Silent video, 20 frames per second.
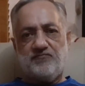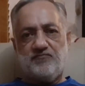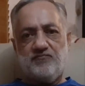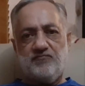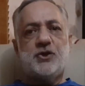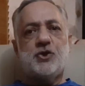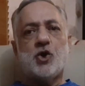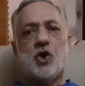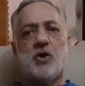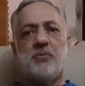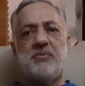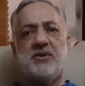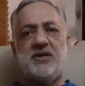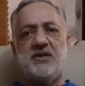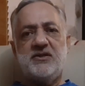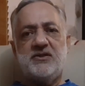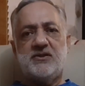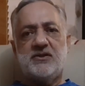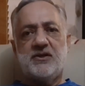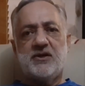The
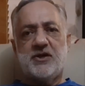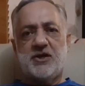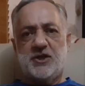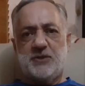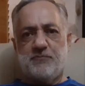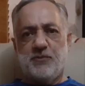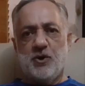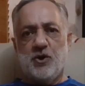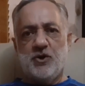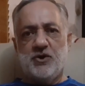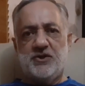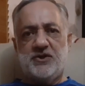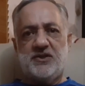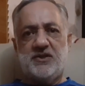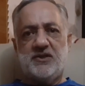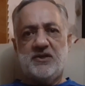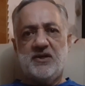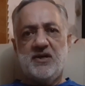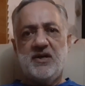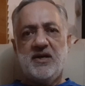government's
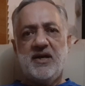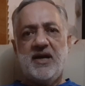response